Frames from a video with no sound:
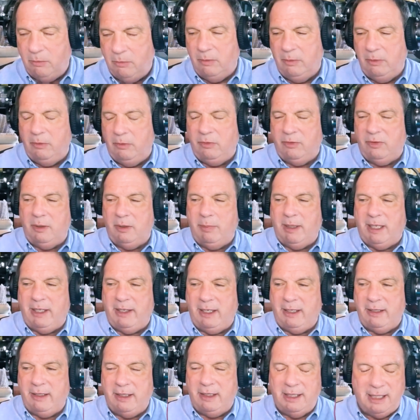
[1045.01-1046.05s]
You see about
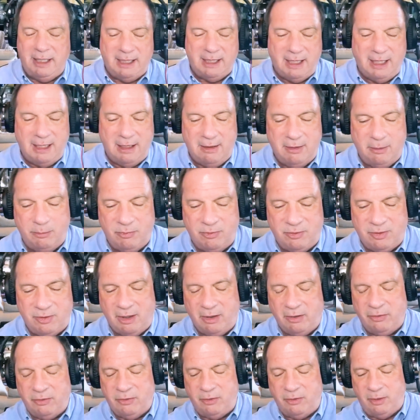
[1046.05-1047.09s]
how they dedicated
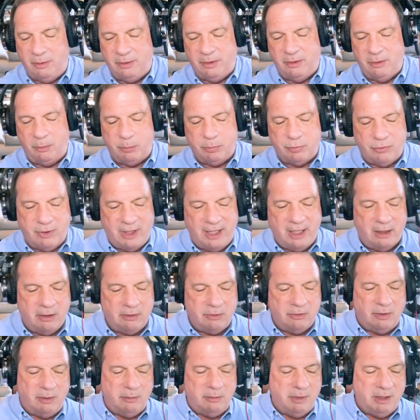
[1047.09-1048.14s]
themselves to prayer,
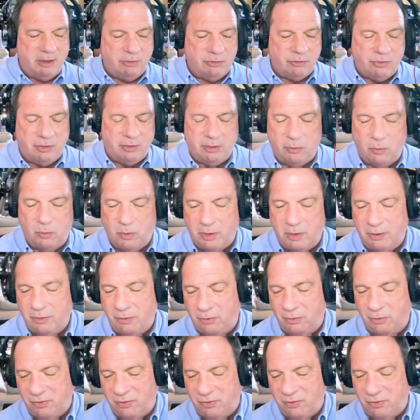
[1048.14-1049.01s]
to the ministry of the word.